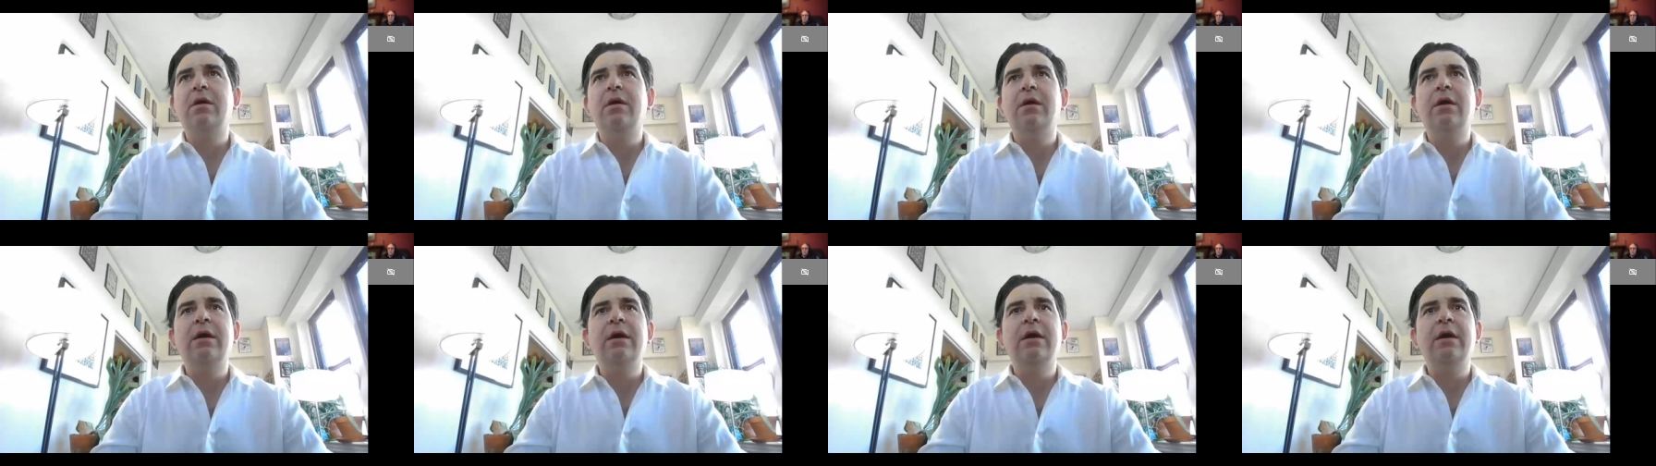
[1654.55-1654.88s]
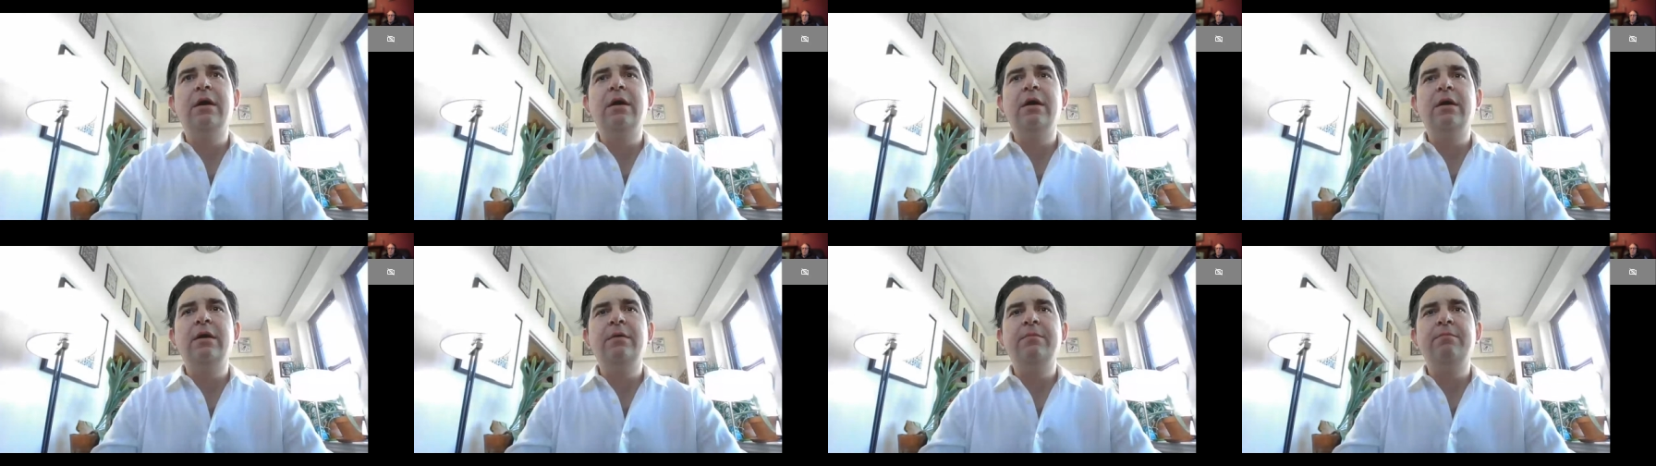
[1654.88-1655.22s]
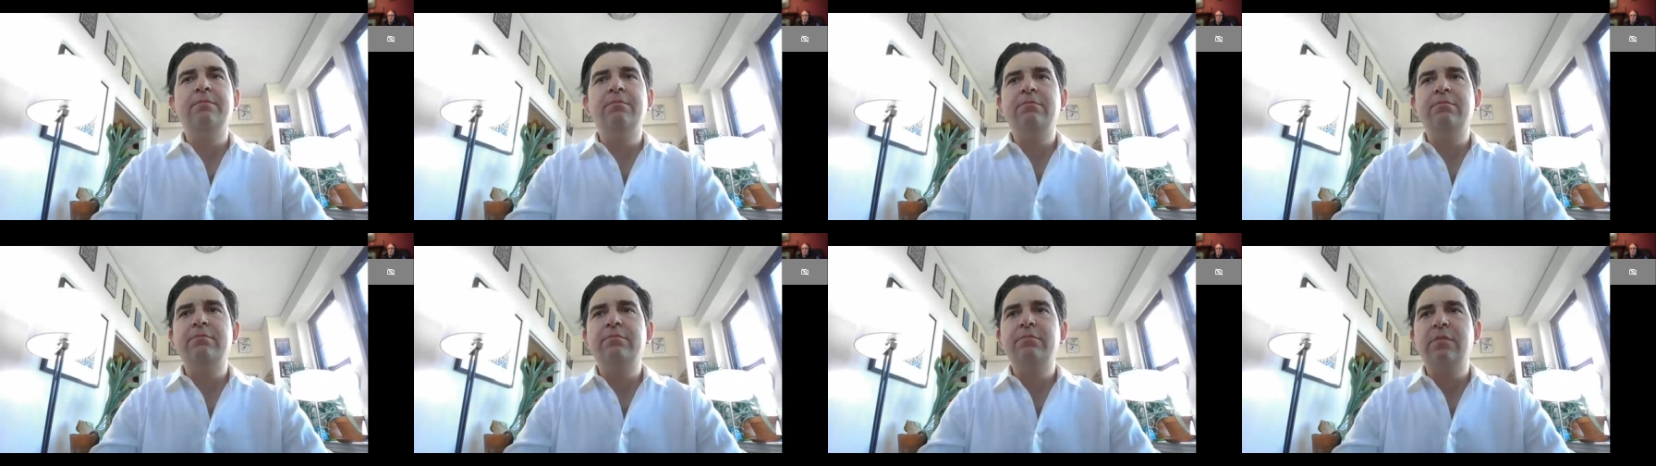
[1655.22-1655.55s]

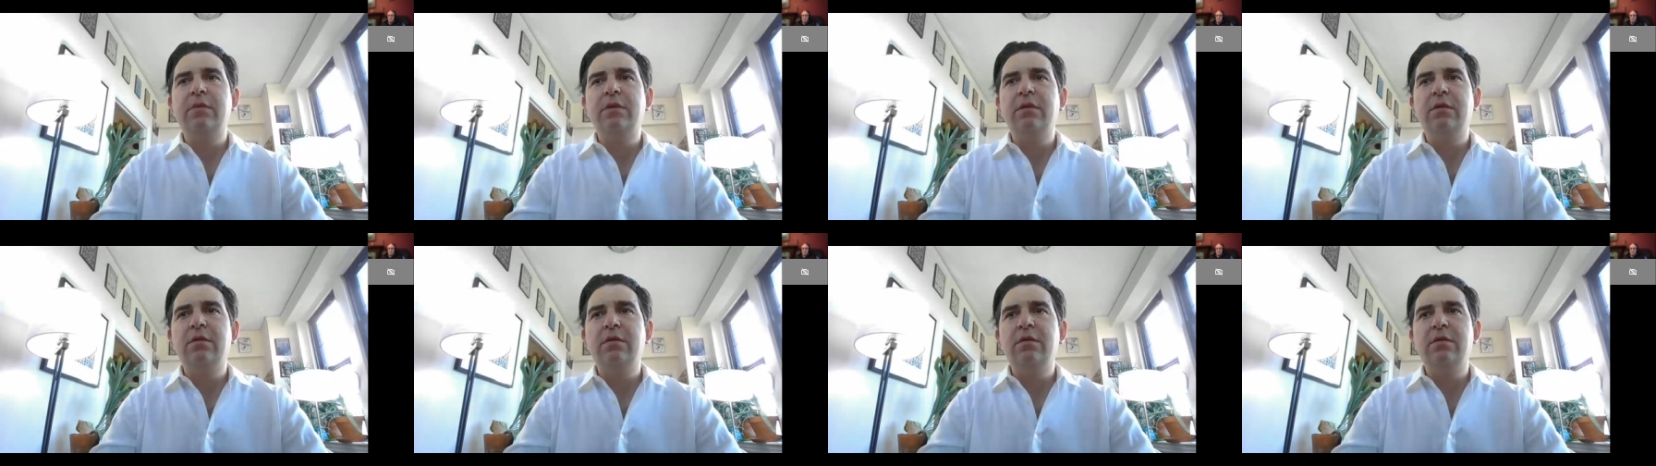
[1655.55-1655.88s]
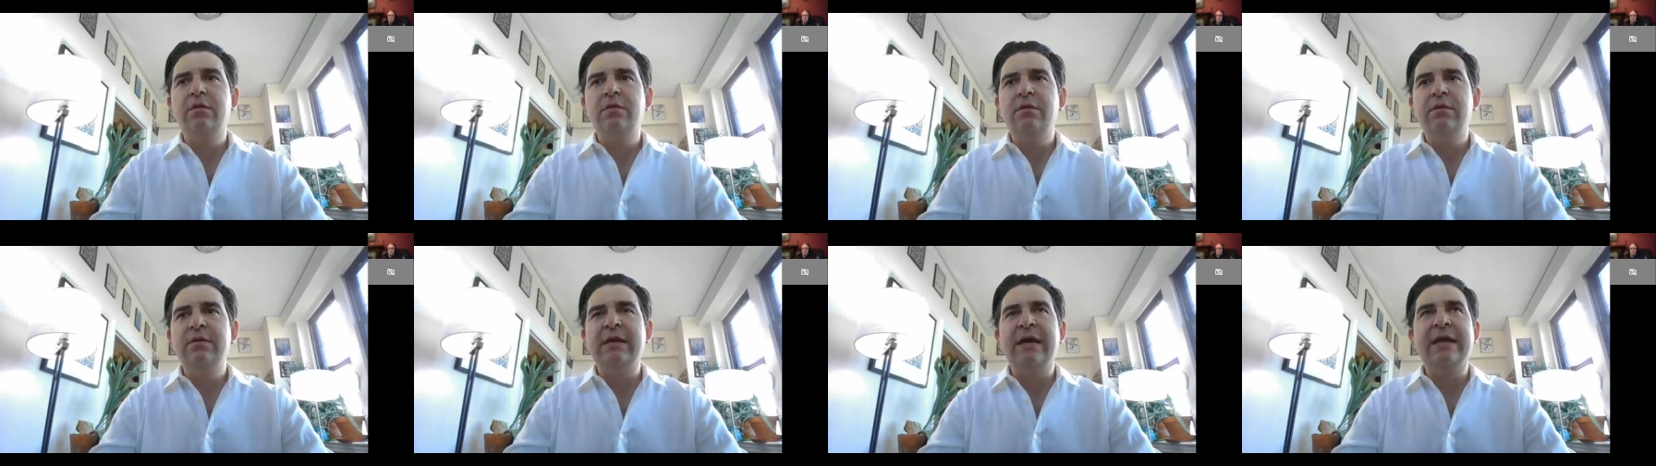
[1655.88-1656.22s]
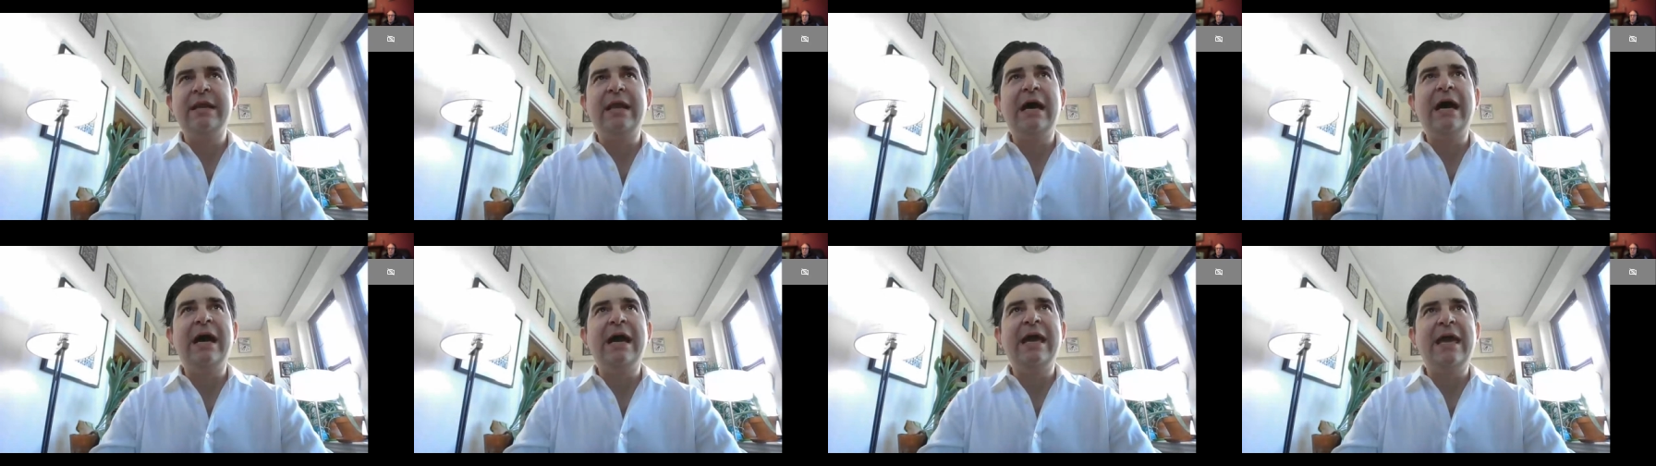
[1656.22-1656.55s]
um,
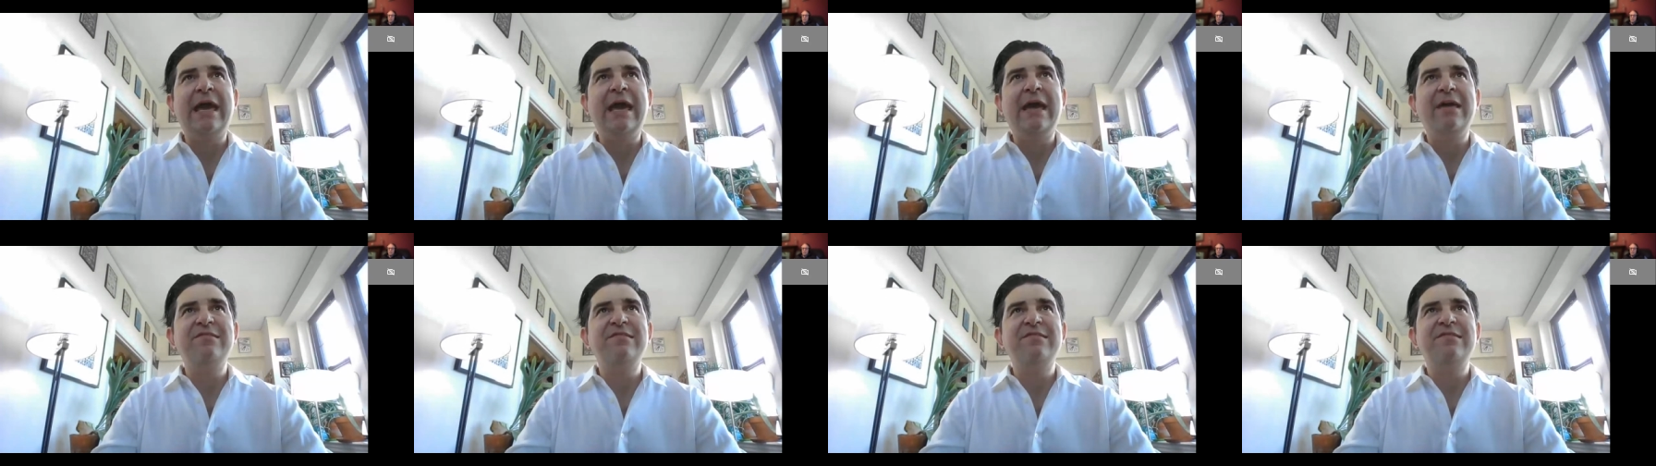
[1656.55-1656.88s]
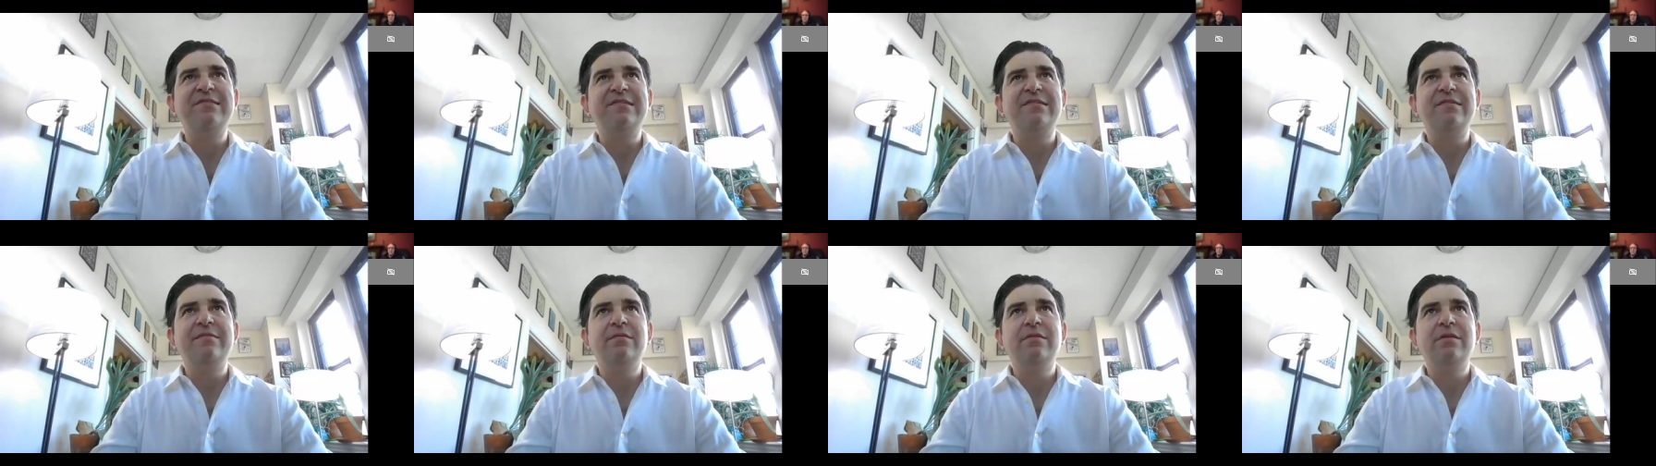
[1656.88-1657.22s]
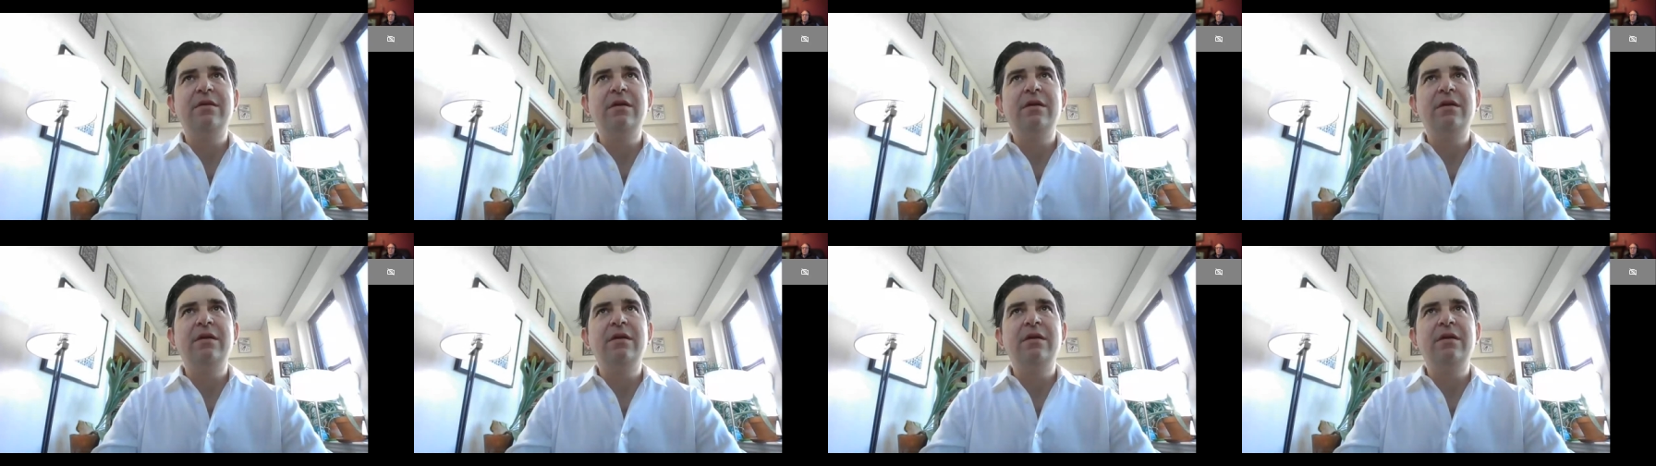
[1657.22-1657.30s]
dot is.